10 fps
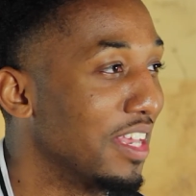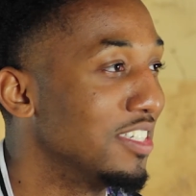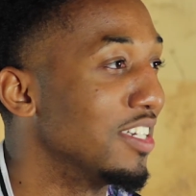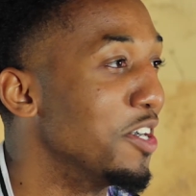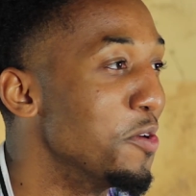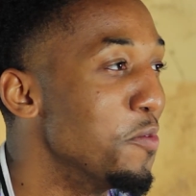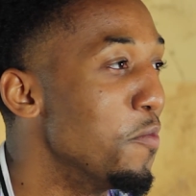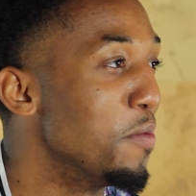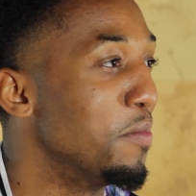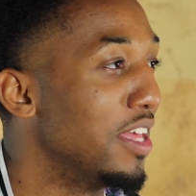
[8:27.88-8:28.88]
So
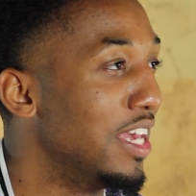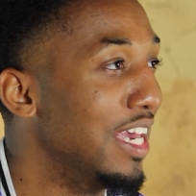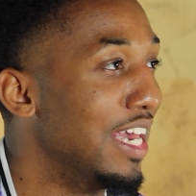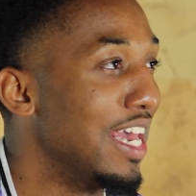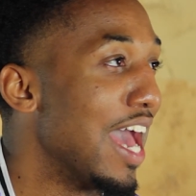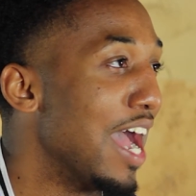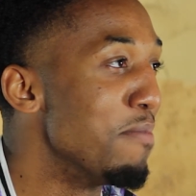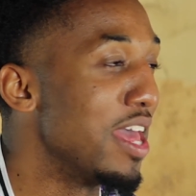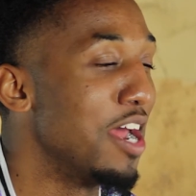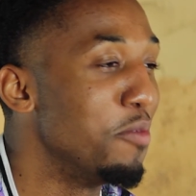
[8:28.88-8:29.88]

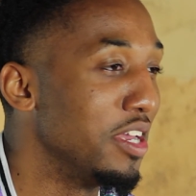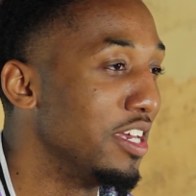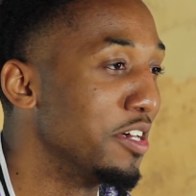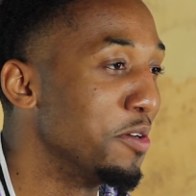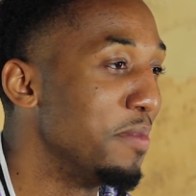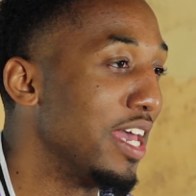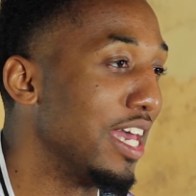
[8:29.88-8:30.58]
I met up with him,